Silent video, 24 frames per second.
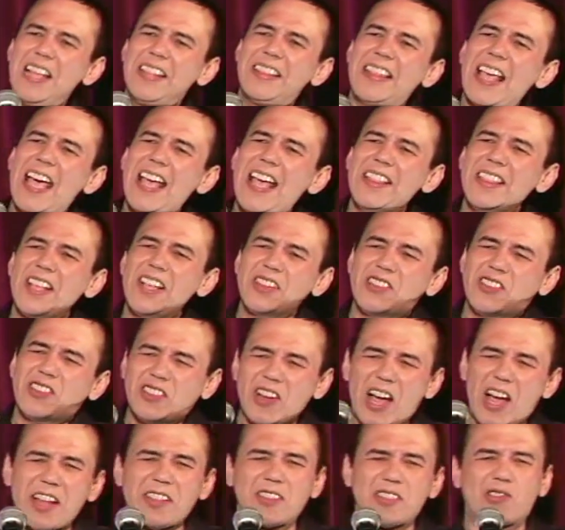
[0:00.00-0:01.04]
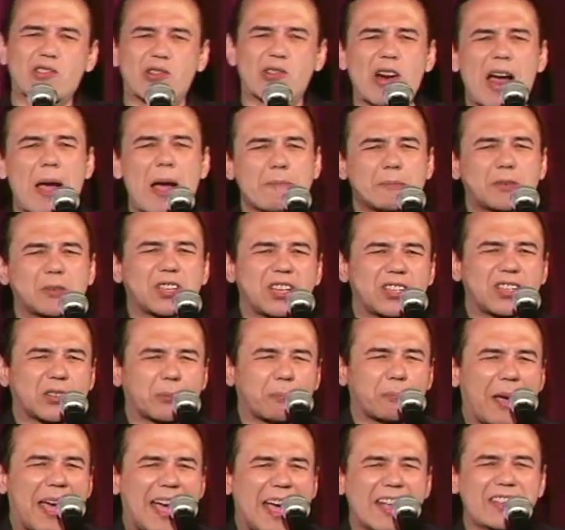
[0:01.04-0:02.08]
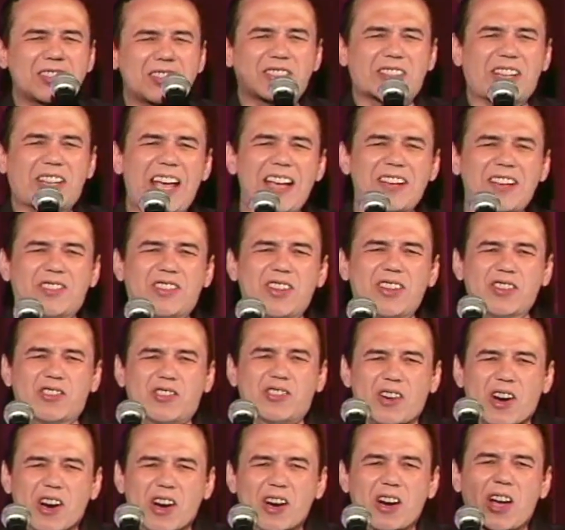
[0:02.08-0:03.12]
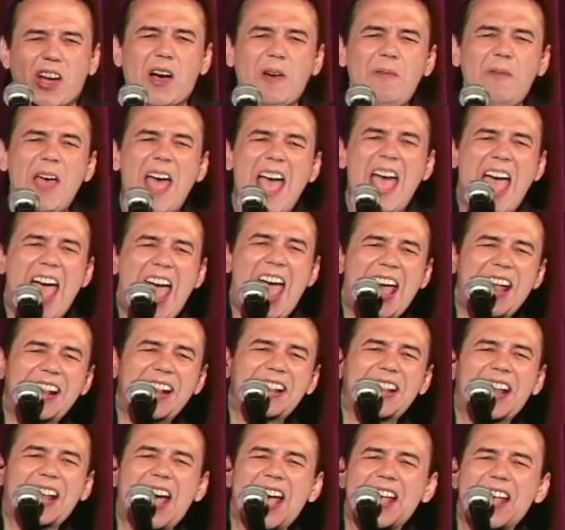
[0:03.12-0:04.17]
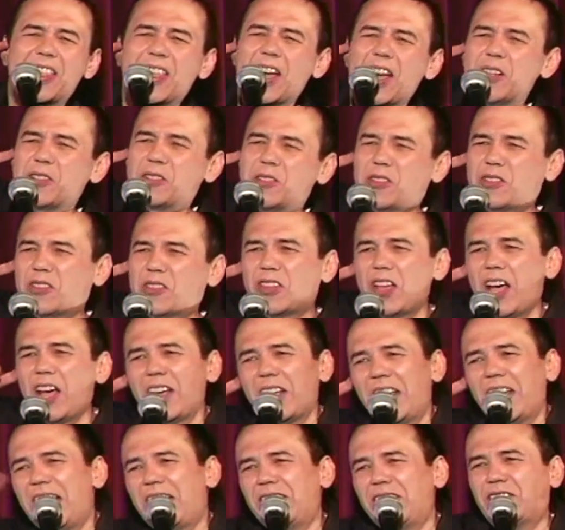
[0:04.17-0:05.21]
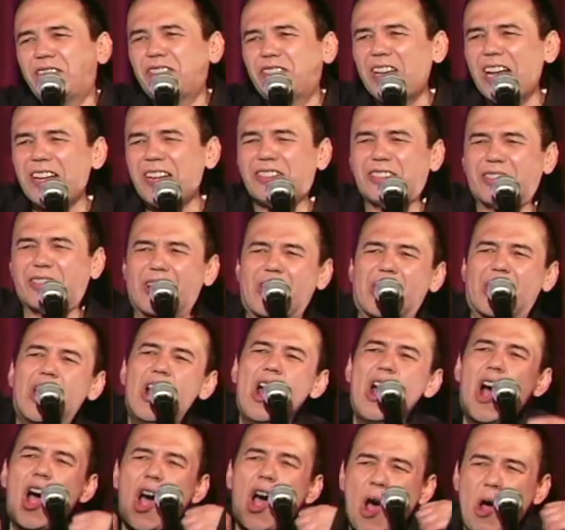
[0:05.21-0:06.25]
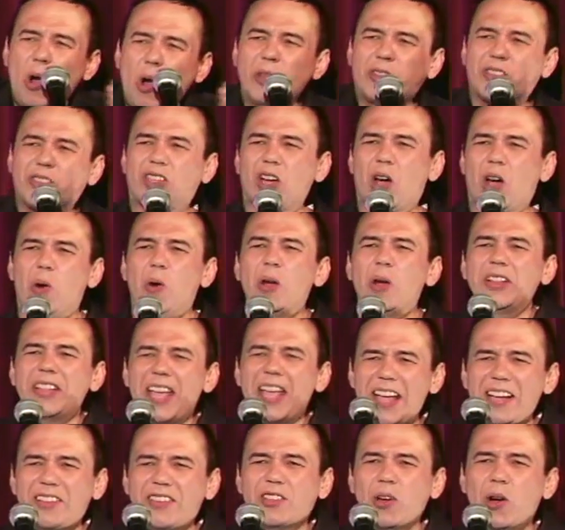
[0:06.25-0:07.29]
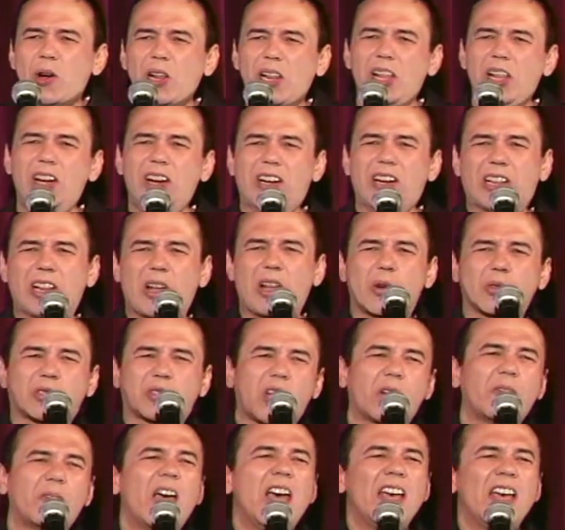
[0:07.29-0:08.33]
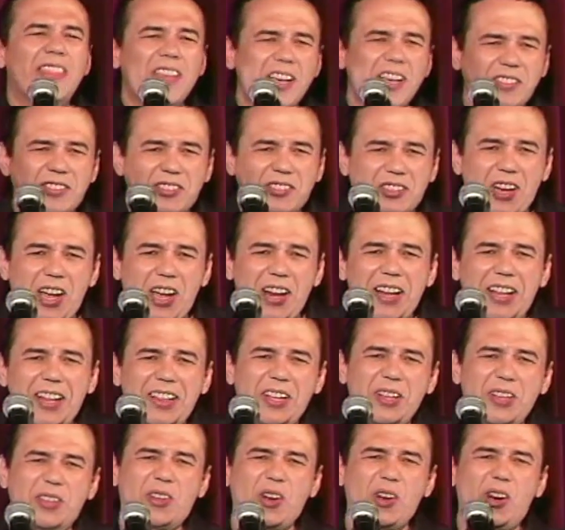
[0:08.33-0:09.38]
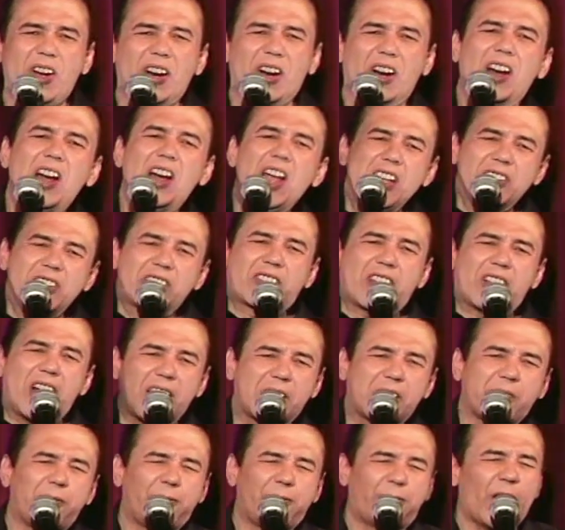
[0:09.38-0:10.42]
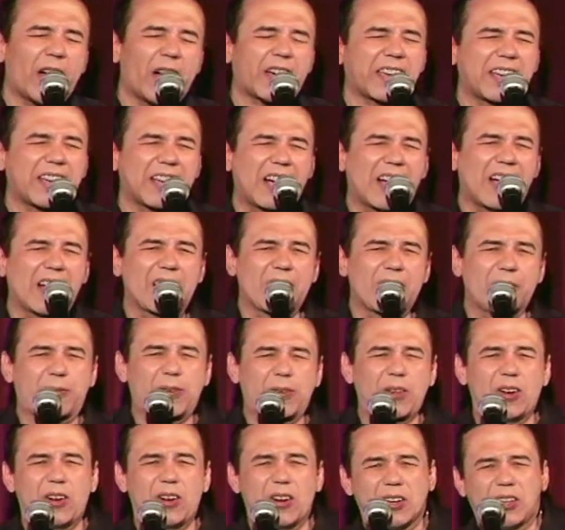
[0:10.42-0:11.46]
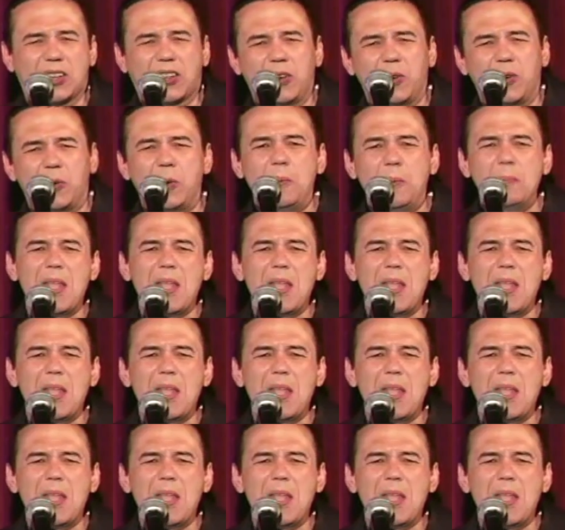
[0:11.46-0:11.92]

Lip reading: Then the son drops his pants, takes his shirt off, and his sister also takes all her clothes off. The son and the daughter start fucking on the floor too.